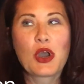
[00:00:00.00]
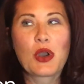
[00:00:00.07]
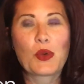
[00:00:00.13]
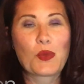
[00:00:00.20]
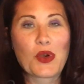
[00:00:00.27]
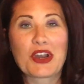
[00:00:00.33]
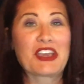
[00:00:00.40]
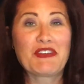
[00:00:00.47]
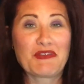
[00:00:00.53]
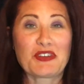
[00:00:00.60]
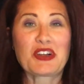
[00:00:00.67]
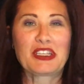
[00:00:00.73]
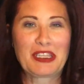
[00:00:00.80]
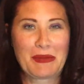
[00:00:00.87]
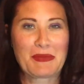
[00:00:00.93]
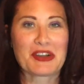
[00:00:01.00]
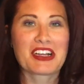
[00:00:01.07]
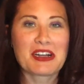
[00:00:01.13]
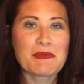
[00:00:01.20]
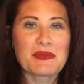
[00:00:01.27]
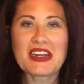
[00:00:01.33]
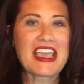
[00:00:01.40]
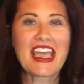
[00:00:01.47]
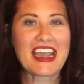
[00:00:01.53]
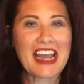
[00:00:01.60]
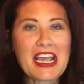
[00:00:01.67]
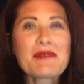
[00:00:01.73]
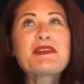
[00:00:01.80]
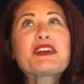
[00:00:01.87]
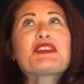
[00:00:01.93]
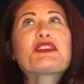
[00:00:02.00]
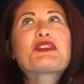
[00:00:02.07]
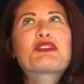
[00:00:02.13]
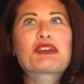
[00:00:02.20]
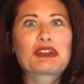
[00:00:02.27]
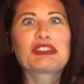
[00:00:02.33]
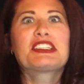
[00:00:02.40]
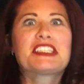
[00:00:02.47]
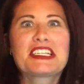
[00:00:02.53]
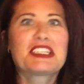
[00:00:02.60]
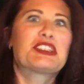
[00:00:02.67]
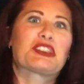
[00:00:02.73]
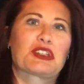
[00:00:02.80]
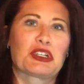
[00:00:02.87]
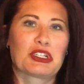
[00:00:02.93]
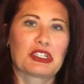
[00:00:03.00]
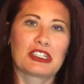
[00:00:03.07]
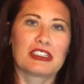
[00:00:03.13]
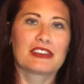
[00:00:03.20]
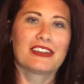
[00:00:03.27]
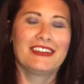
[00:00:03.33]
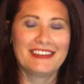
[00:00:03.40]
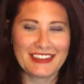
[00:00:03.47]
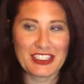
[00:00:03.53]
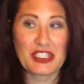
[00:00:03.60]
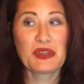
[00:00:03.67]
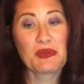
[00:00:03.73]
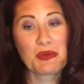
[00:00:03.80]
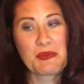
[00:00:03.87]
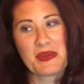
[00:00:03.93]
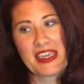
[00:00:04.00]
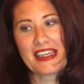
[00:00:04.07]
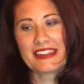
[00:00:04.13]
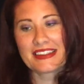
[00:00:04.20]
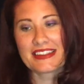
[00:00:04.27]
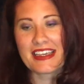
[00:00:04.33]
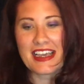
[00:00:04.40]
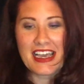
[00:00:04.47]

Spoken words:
working for a lumber company, and I'm like the girliest girl you will meet,